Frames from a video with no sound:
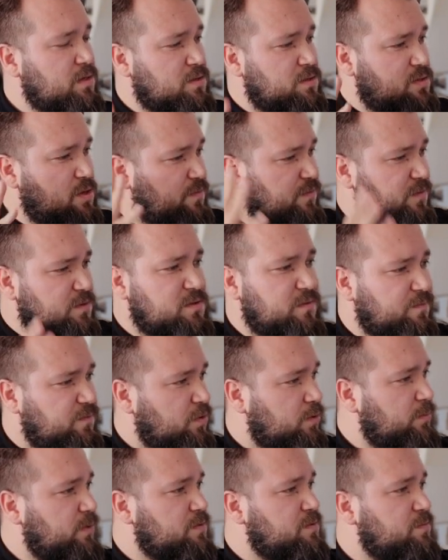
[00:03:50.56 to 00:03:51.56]
So first and
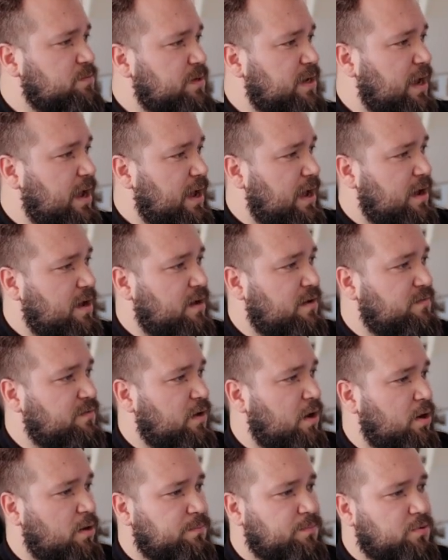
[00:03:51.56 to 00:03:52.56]
foremost, we
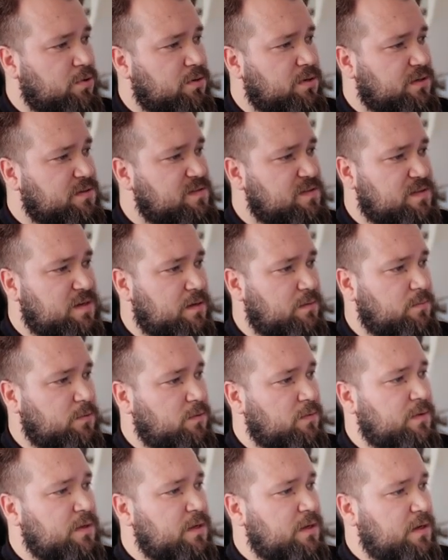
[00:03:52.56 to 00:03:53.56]
have our products
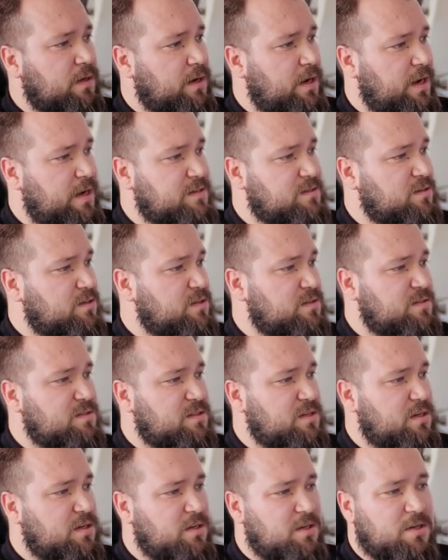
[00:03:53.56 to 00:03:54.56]
table. As you can
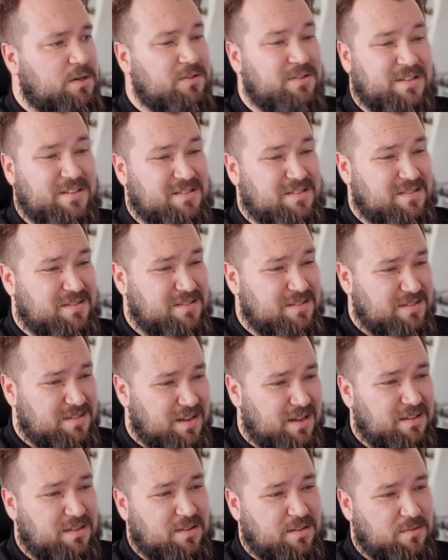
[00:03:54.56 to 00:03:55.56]
see here, it's
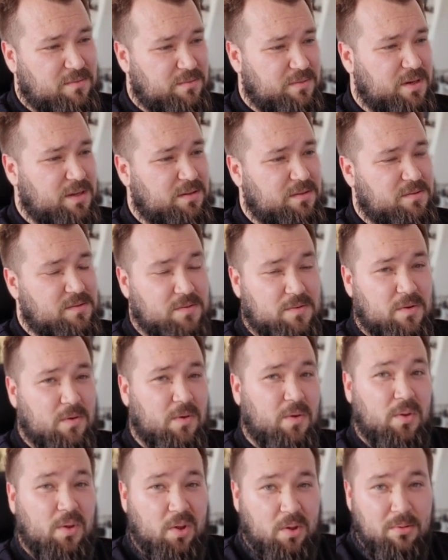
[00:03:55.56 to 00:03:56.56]
nothing really to
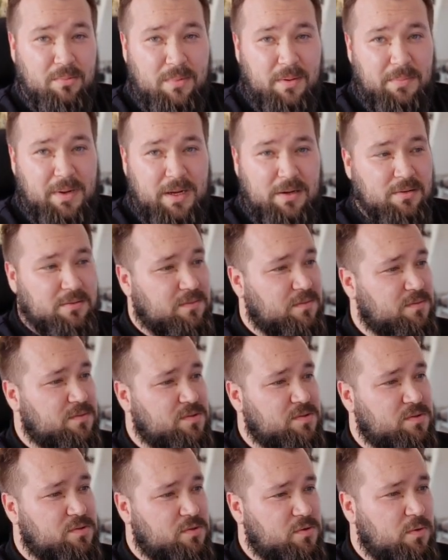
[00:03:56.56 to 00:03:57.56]
call home about,
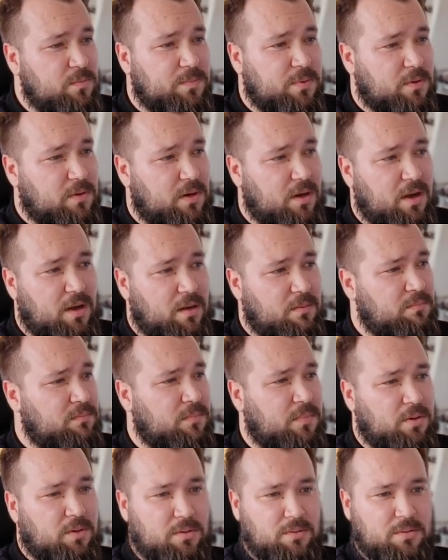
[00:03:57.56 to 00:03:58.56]
super
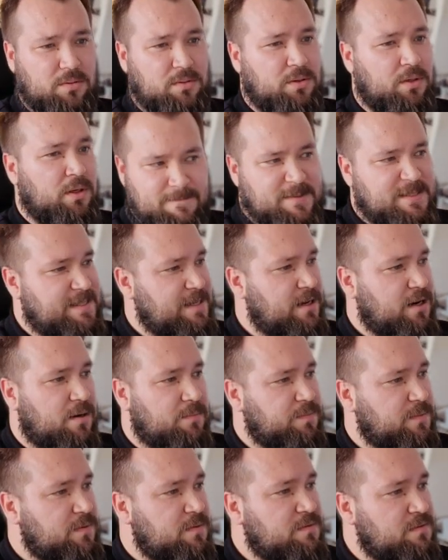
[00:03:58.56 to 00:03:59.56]
humble
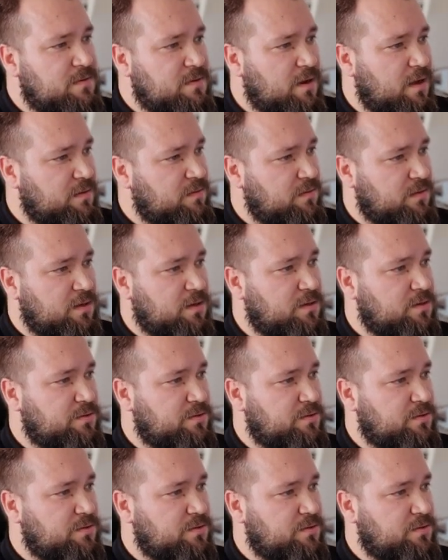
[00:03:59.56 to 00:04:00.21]
setup, nothing